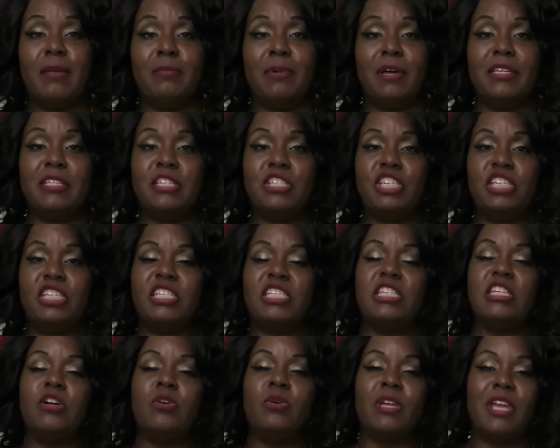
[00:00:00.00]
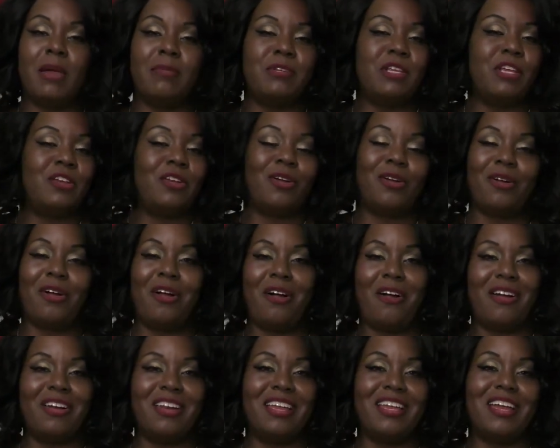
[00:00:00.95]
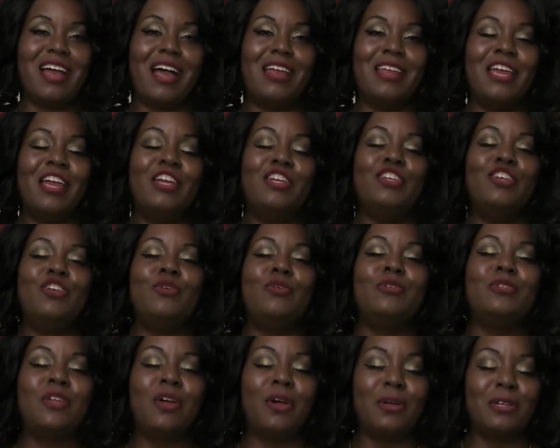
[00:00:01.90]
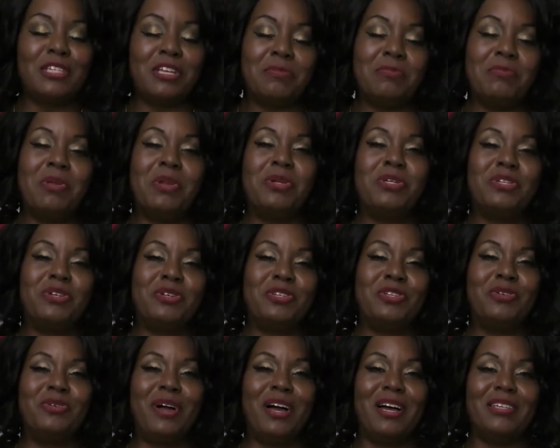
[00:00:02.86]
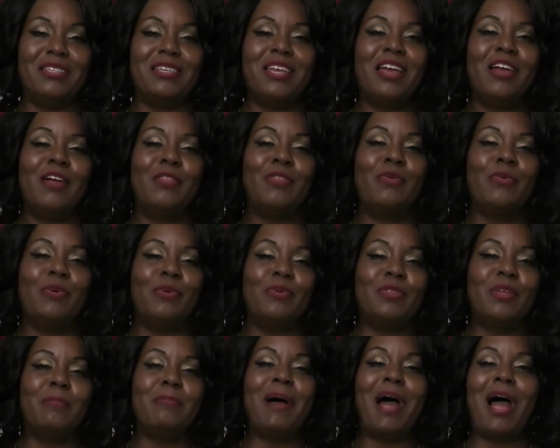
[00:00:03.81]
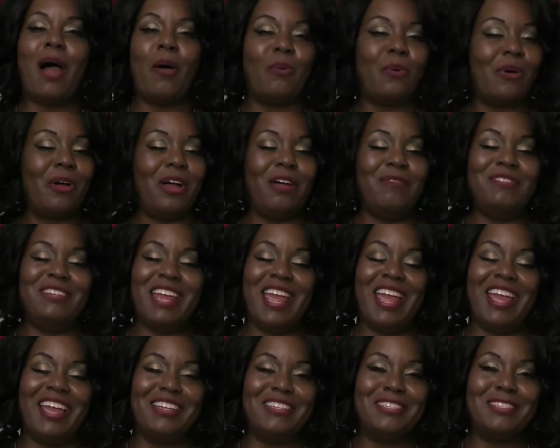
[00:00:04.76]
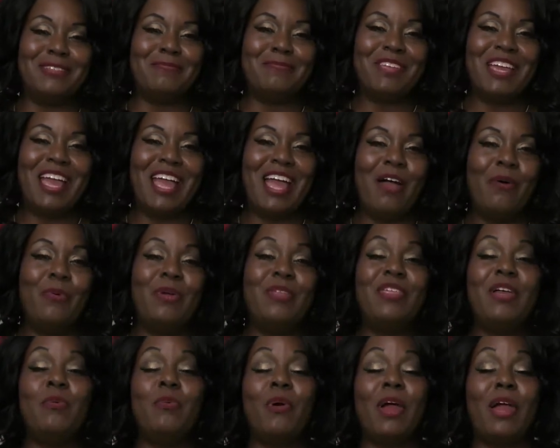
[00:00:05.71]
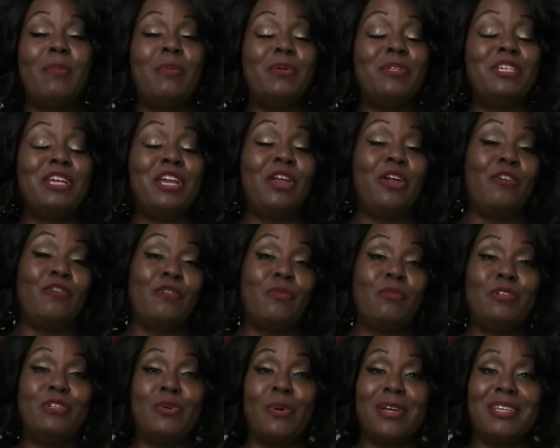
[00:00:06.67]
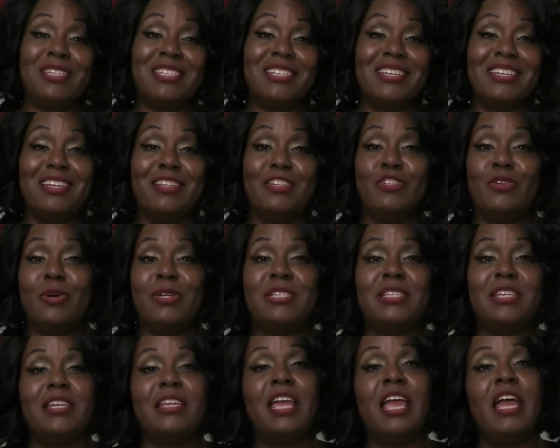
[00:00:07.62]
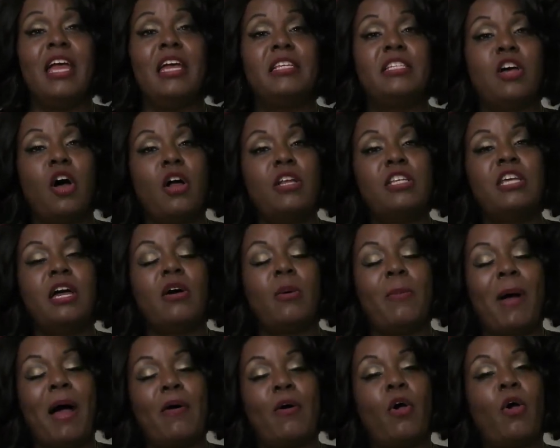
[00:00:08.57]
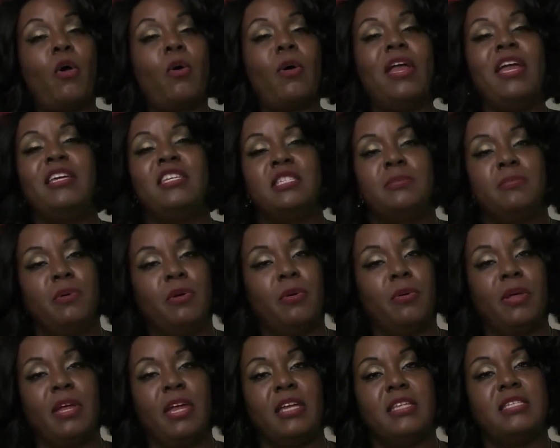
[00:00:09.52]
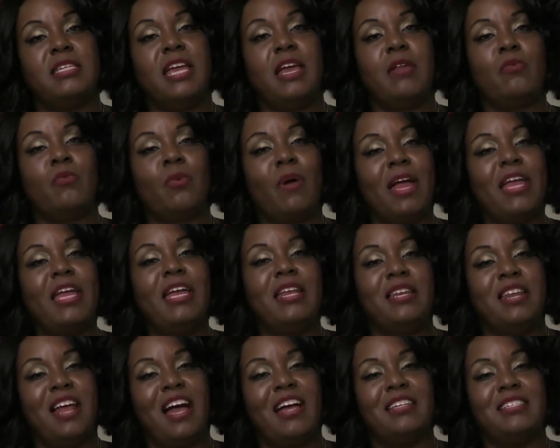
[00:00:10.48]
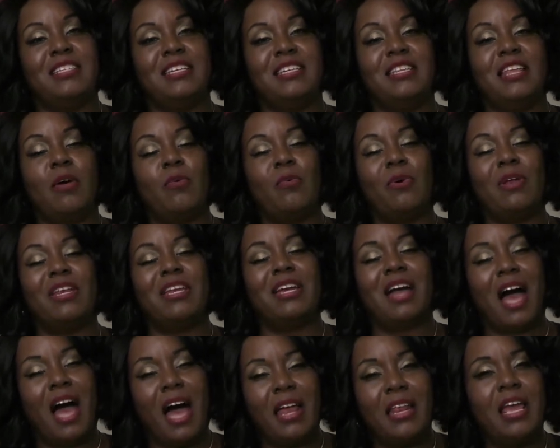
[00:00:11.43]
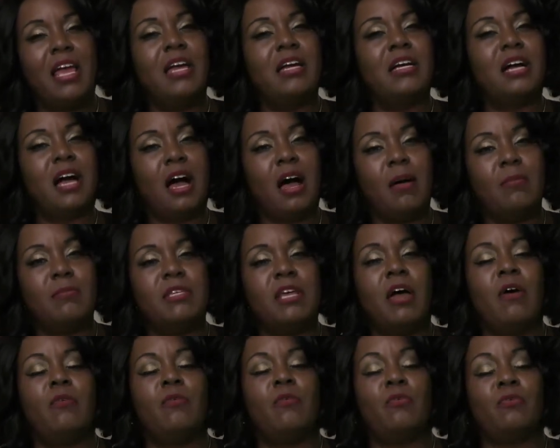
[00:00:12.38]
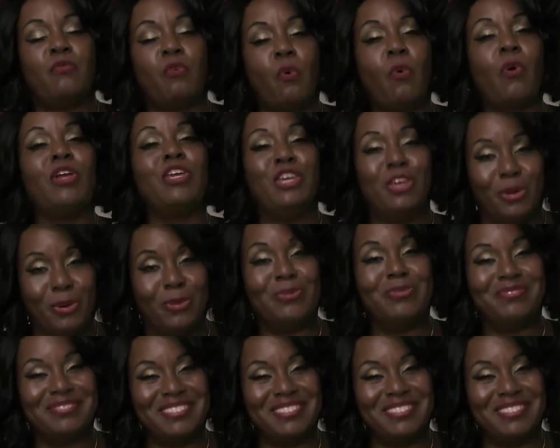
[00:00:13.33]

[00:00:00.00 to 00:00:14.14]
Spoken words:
but she still kept in her heart. And God used her to minister to us through the power of dance. We then were able to hear from Joycelyn, and Joycelyn talked about her experience in recognizing that when God comes for you,